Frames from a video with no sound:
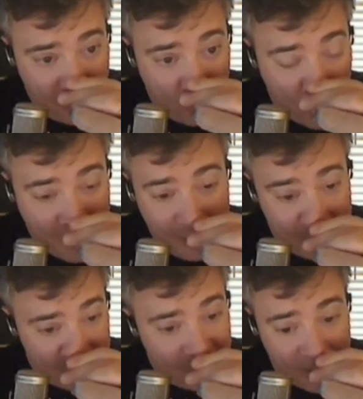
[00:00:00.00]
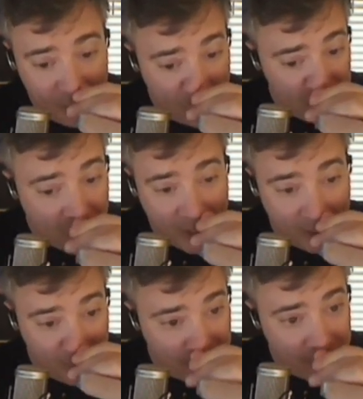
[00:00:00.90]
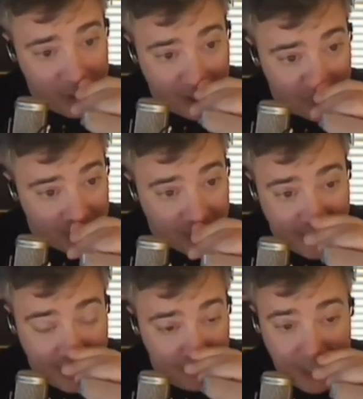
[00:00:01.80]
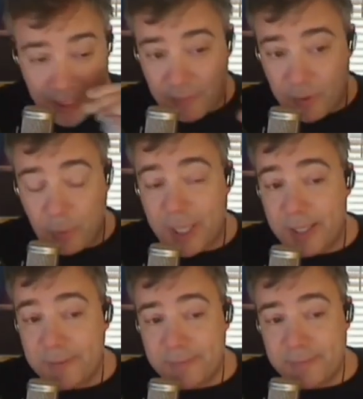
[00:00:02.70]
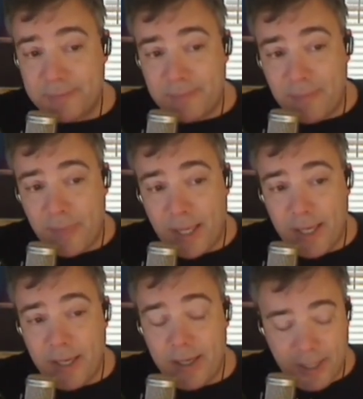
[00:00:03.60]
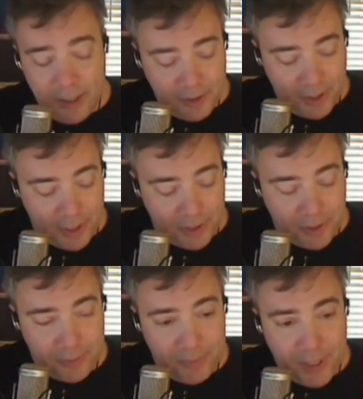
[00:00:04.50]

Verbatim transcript: when this would work and when it would not work in any meaningful way. And, and here's the issue